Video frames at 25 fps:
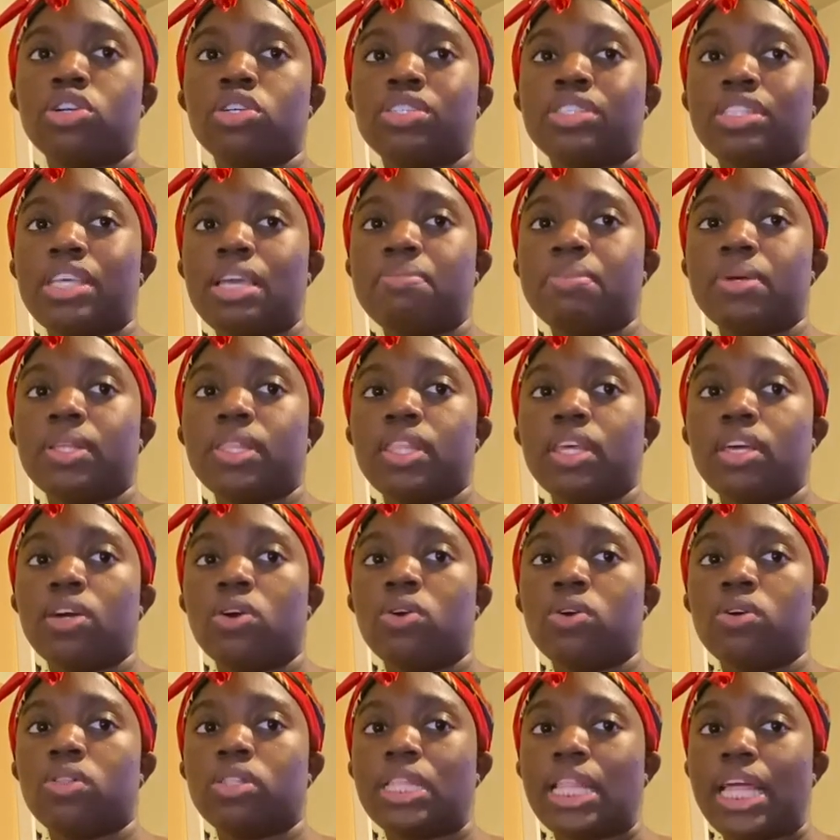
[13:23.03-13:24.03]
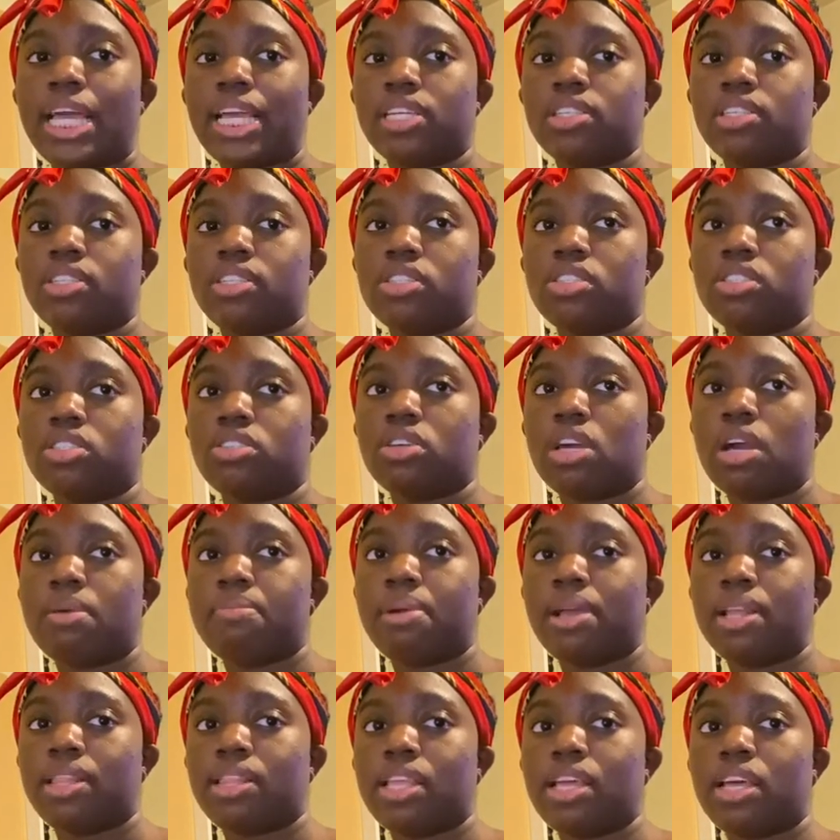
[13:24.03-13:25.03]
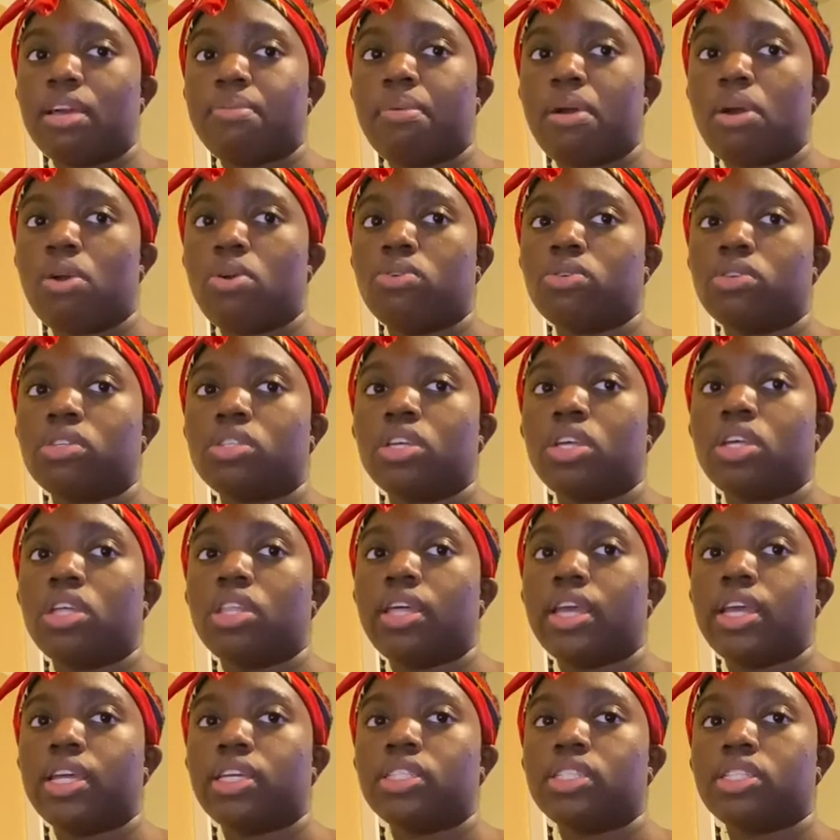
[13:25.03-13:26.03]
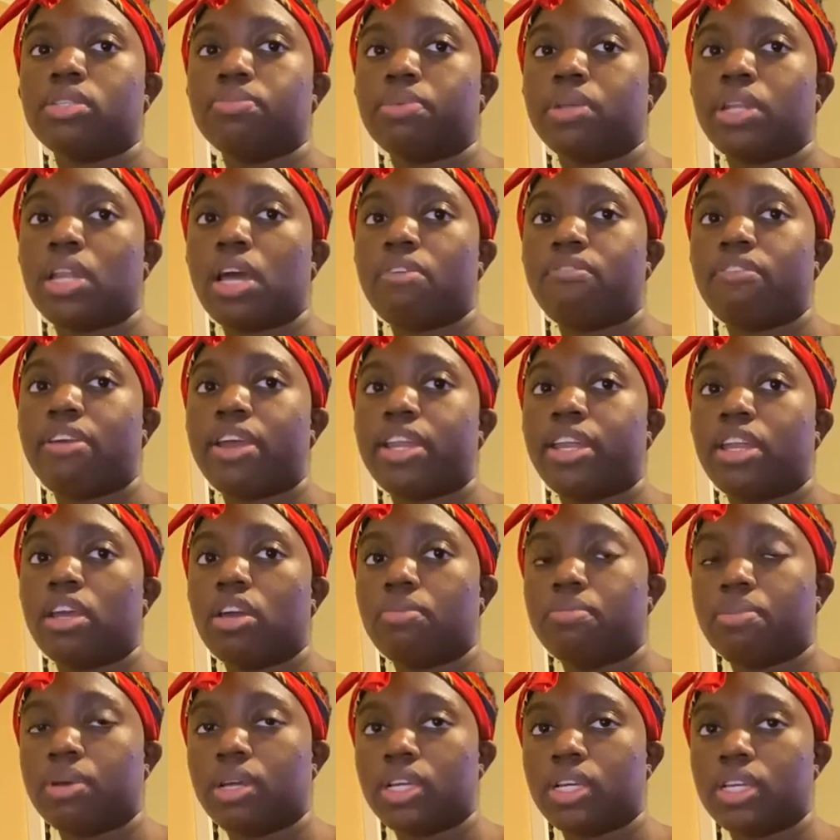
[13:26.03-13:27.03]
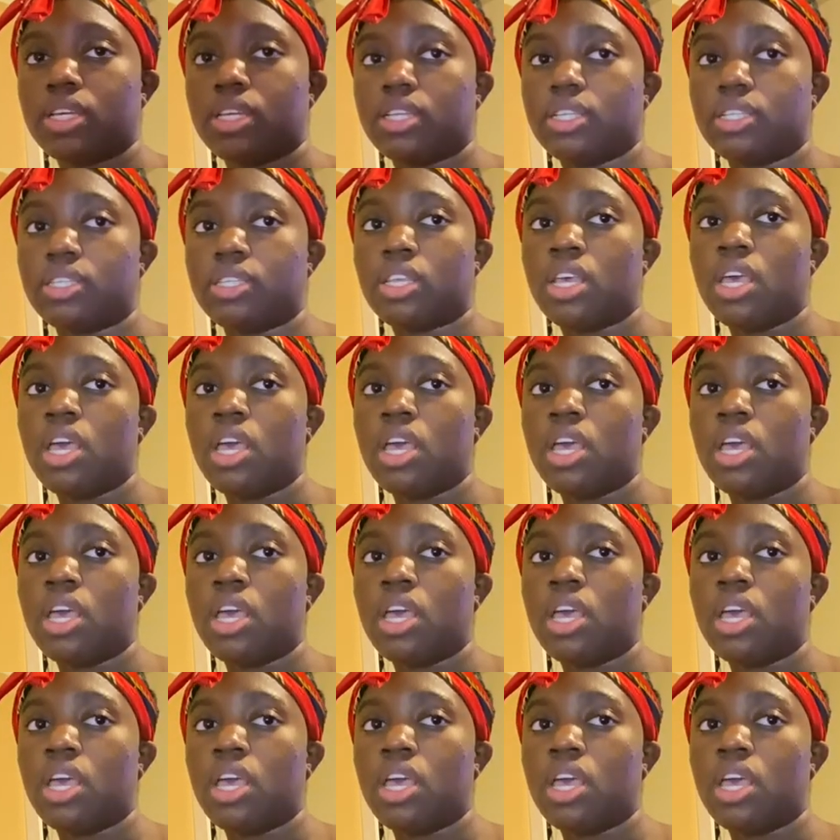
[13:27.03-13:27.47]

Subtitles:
Same with the lashes too. I might think about wholesaling lashes, but not right now because